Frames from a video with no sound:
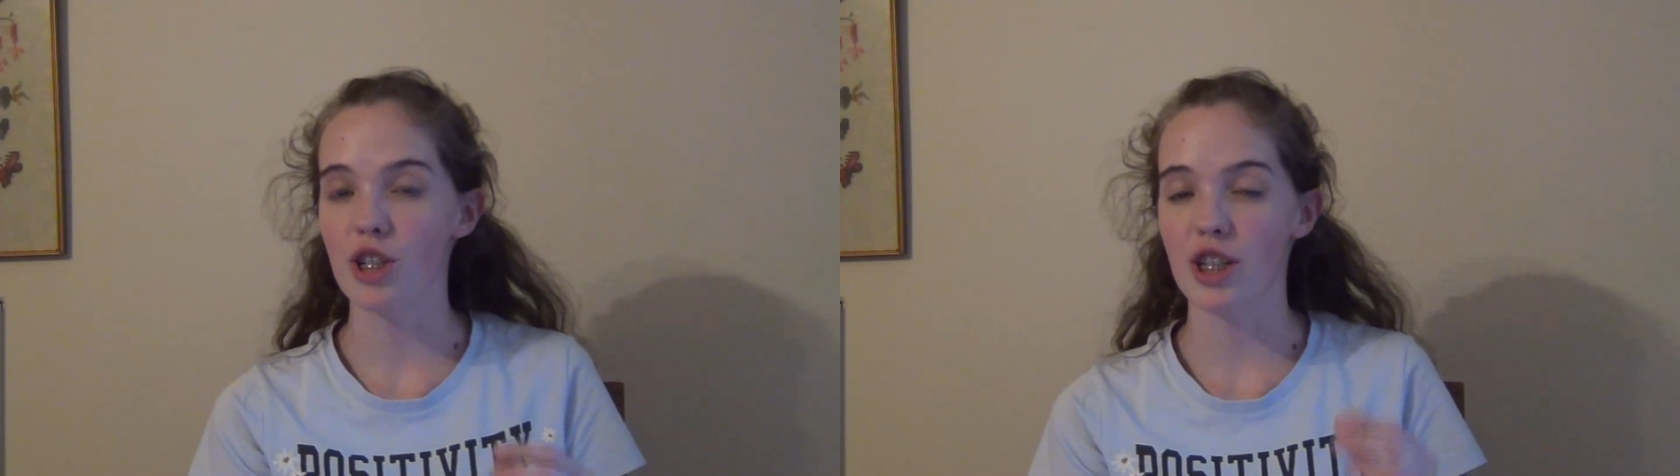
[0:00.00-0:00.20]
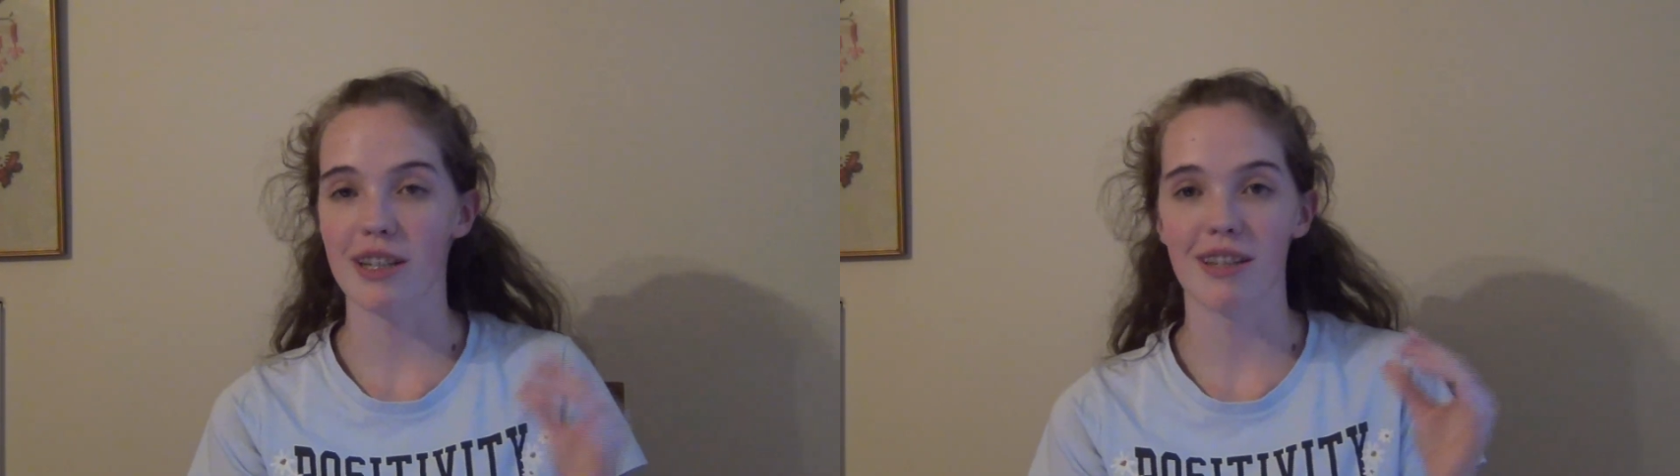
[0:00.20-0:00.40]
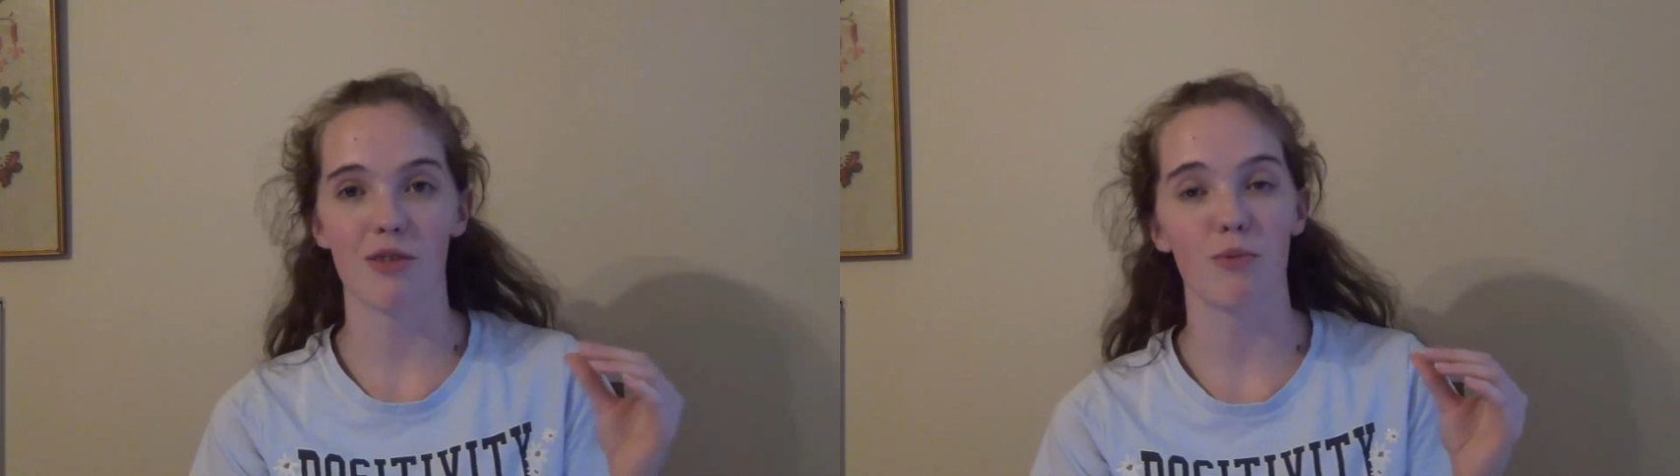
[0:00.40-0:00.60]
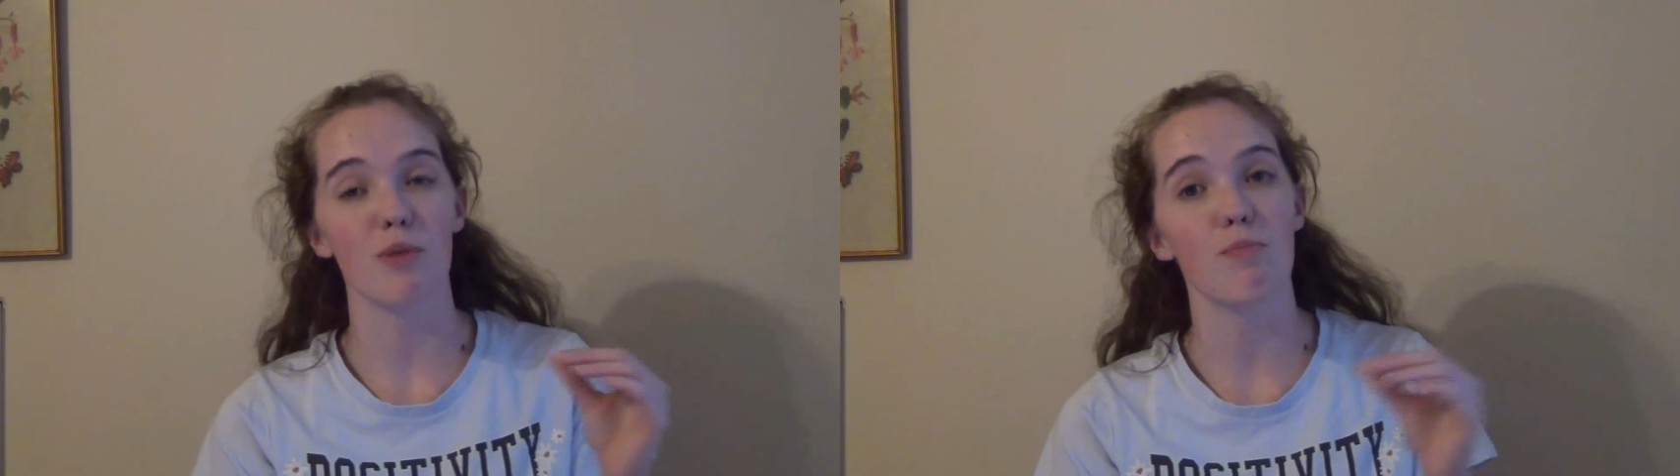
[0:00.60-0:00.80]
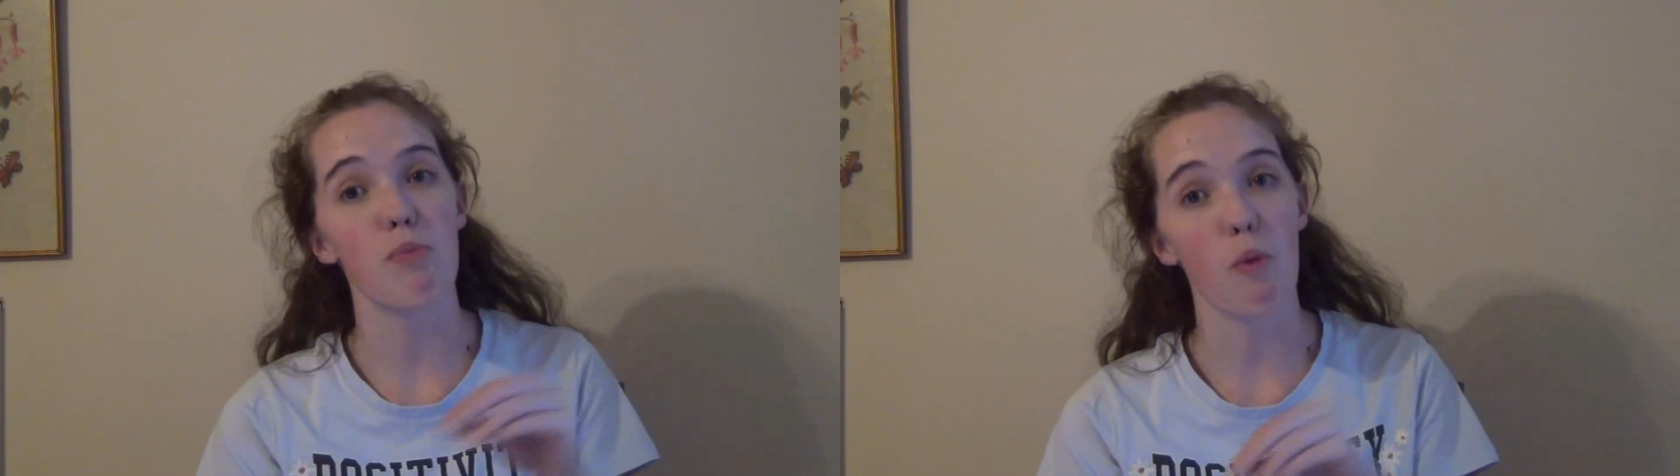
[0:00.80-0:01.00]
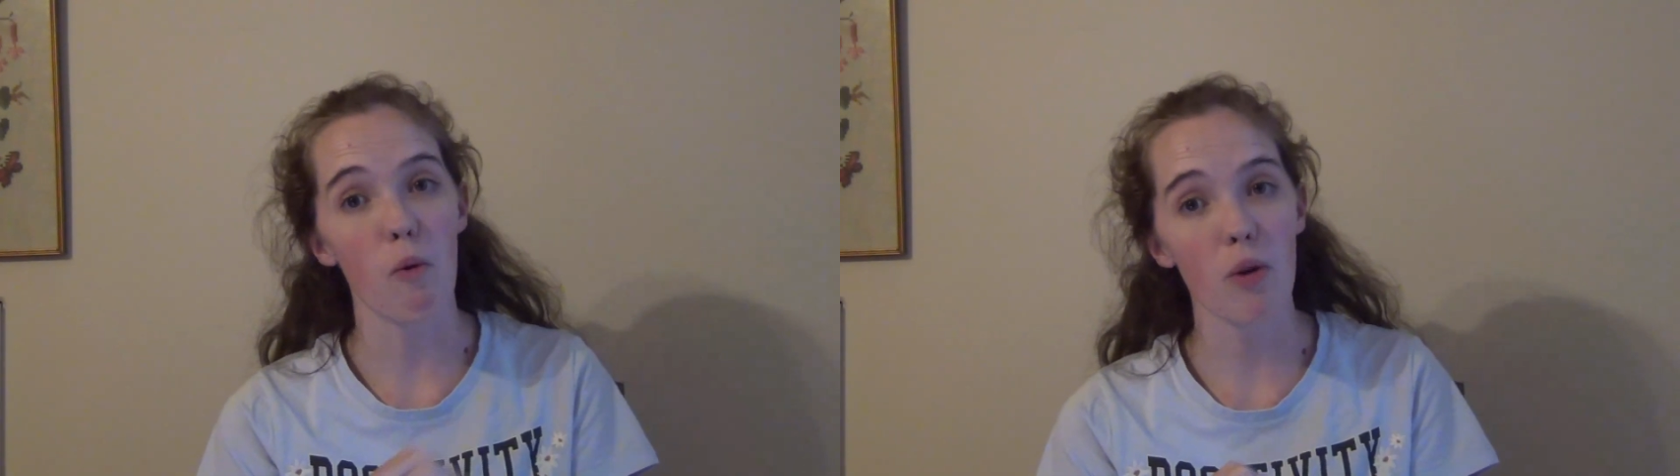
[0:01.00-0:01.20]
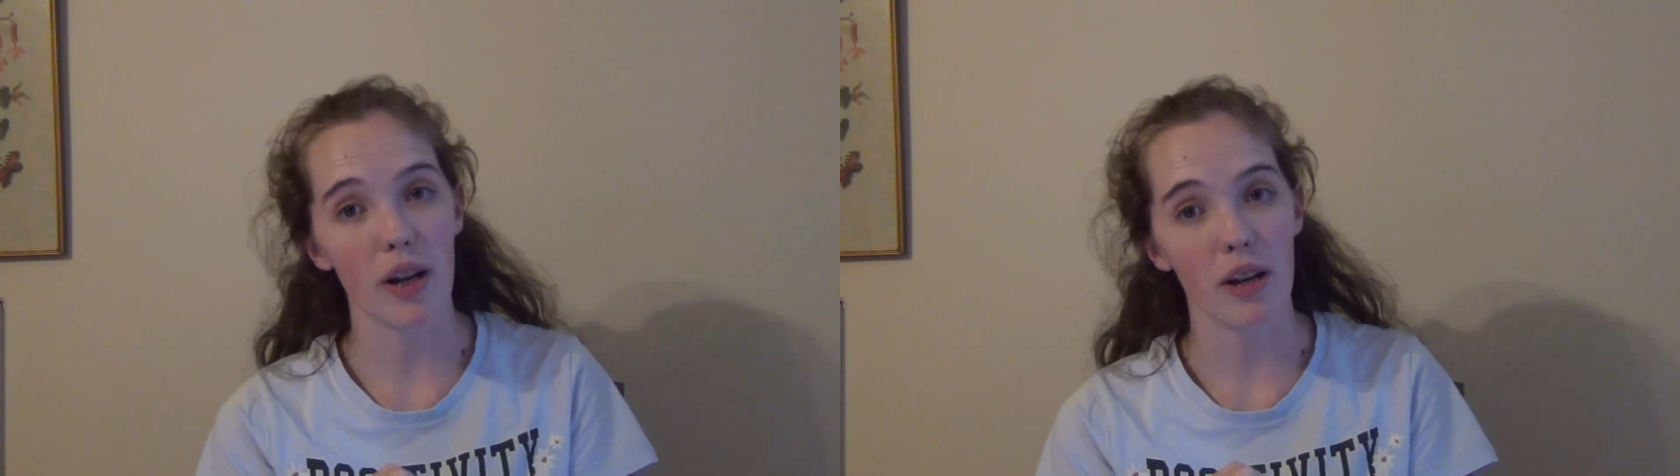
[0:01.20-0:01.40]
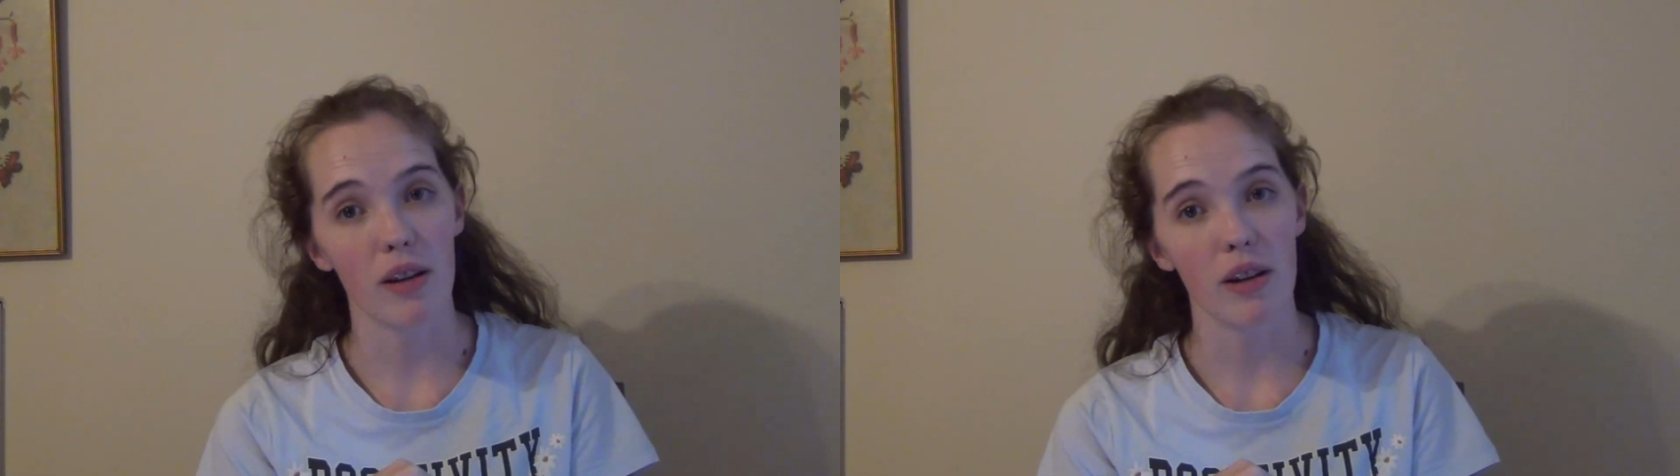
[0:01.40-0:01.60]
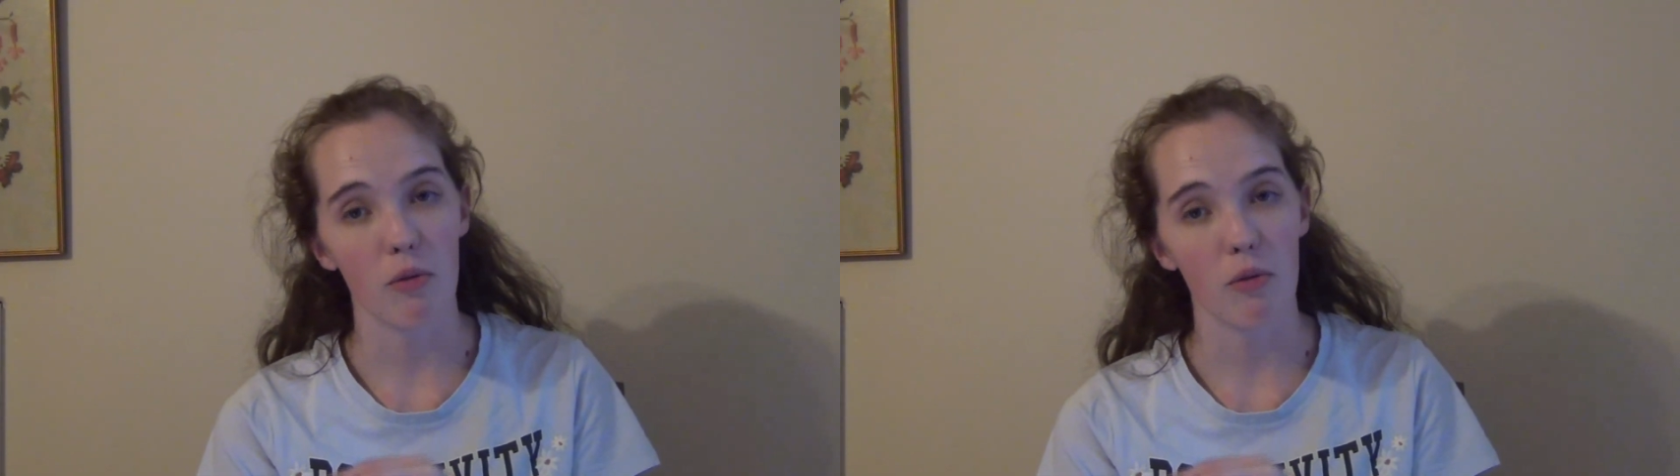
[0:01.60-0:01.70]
Jesus was born,